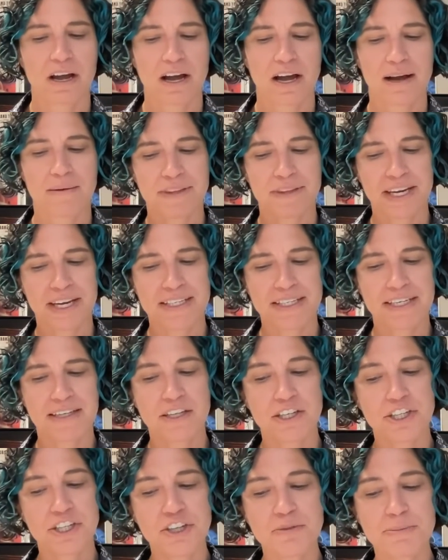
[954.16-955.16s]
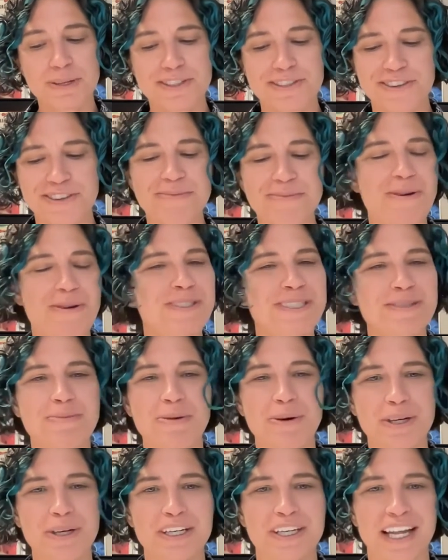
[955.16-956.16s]
The idea that humans are the most
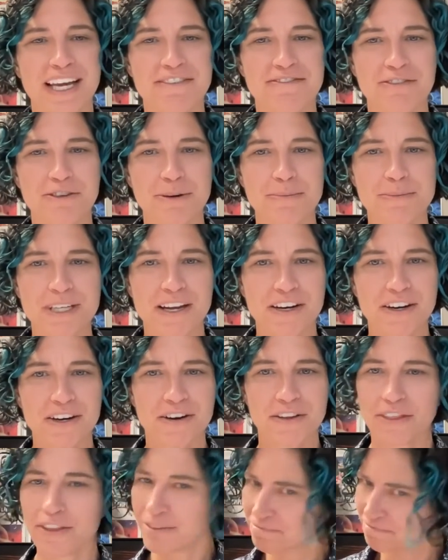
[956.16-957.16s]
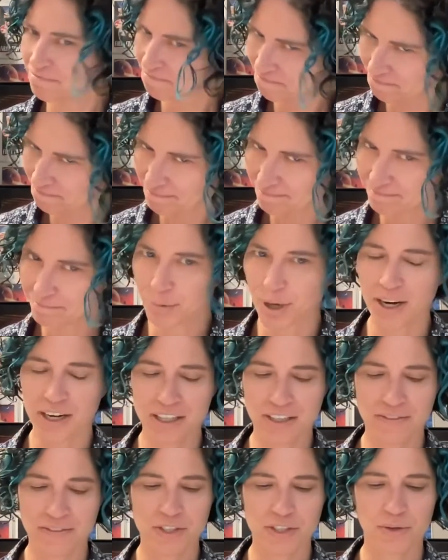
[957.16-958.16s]
important life forms on Earth,
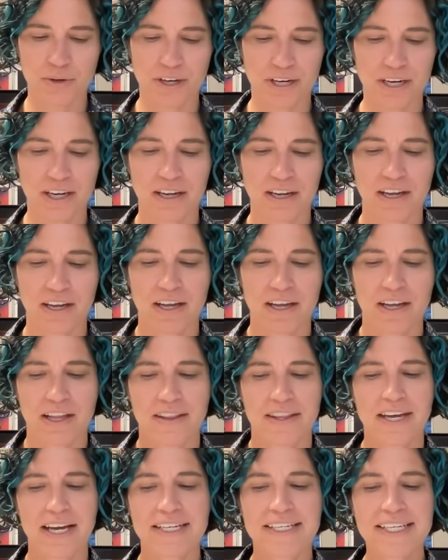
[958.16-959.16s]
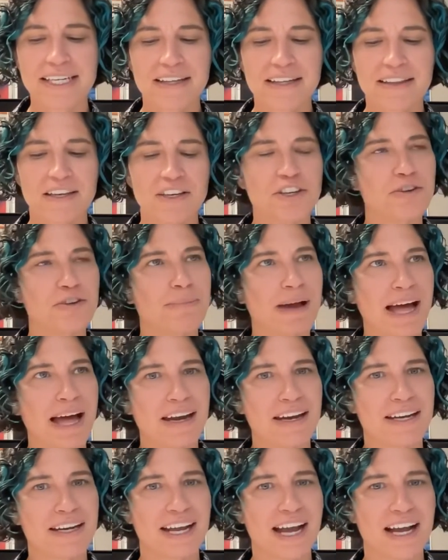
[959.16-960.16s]
product of a story. The idea that
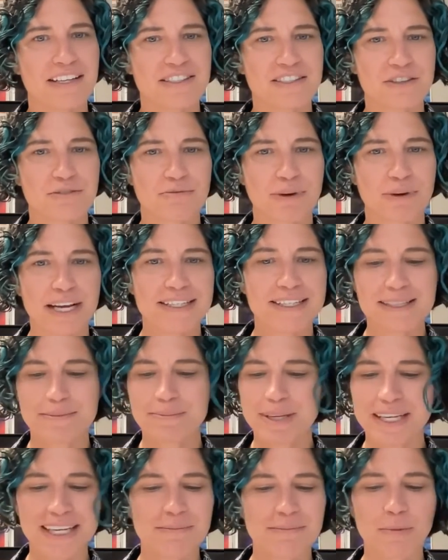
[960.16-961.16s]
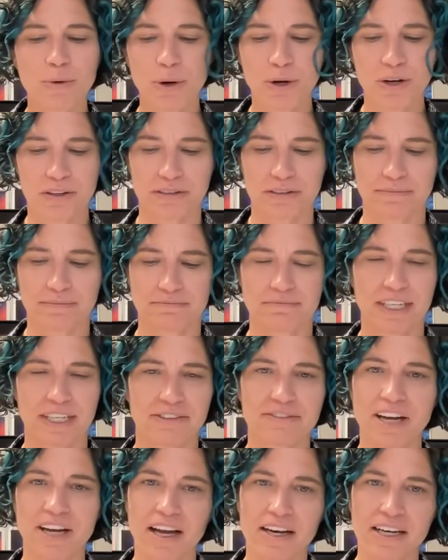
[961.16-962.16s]
humanity has the right to be immortal,
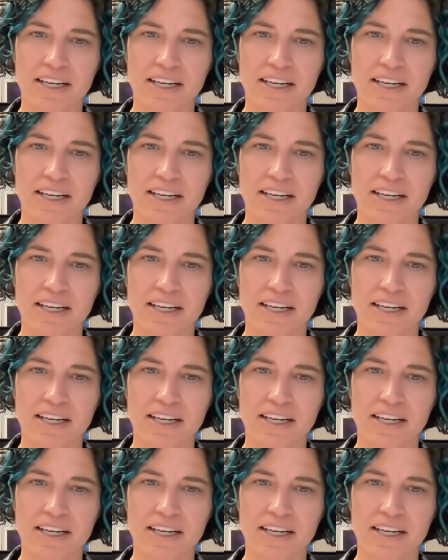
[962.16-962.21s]
if not